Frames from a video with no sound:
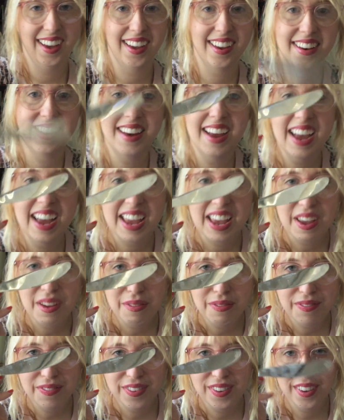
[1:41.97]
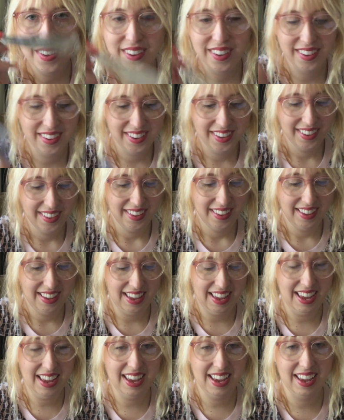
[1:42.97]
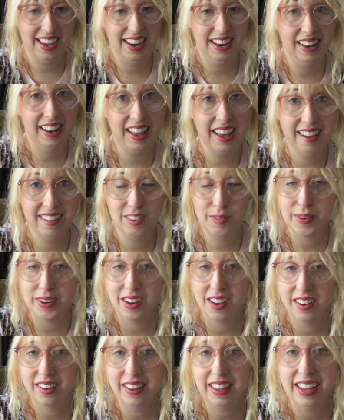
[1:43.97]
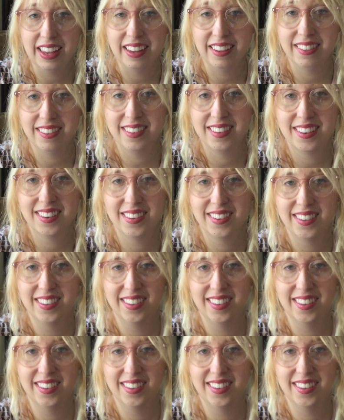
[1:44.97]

a knife, and last but not least,